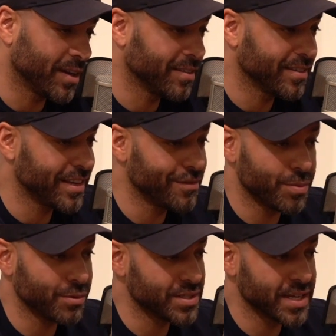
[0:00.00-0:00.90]
one. The
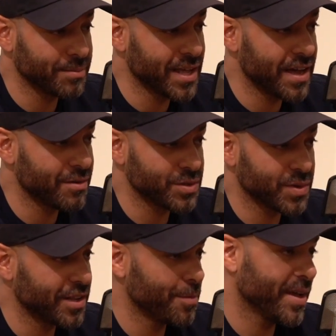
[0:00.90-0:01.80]
Liverpool team now is
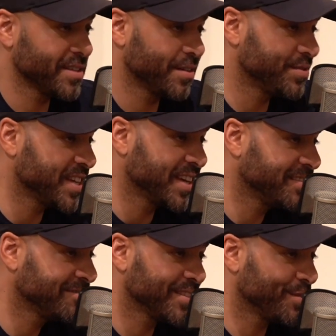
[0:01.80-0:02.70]
one of the best I've
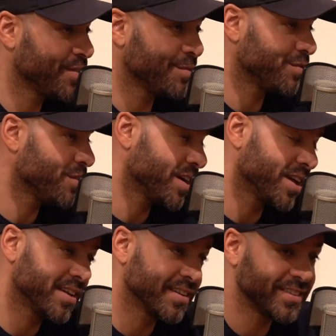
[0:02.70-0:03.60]
seen. The front
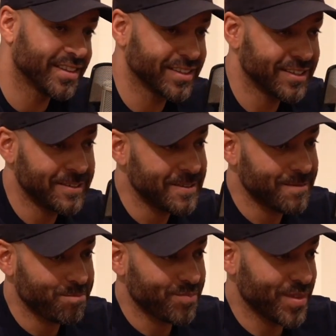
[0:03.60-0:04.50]
three and the
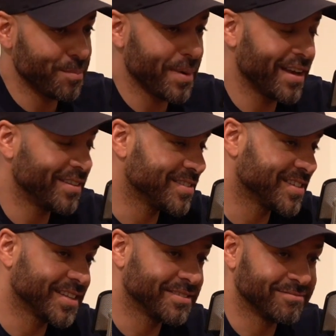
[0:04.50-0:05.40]

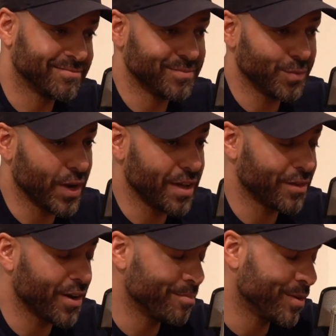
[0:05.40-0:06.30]
balance in what they've
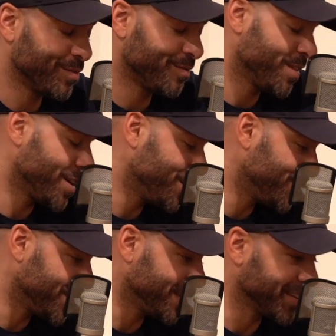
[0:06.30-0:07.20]
got in
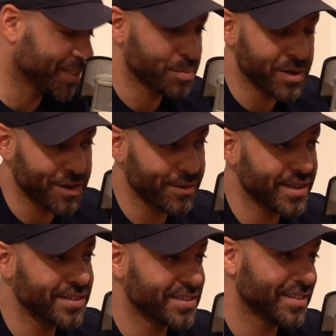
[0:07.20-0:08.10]
midfield and
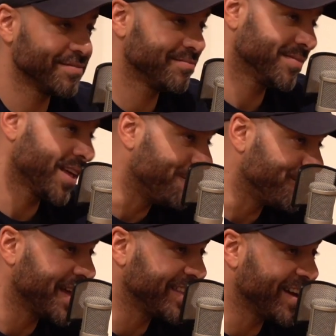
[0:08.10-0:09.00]
experience and
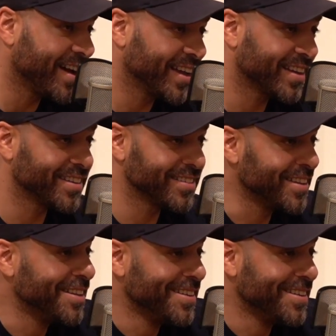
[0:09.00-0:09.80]
Van Dijk and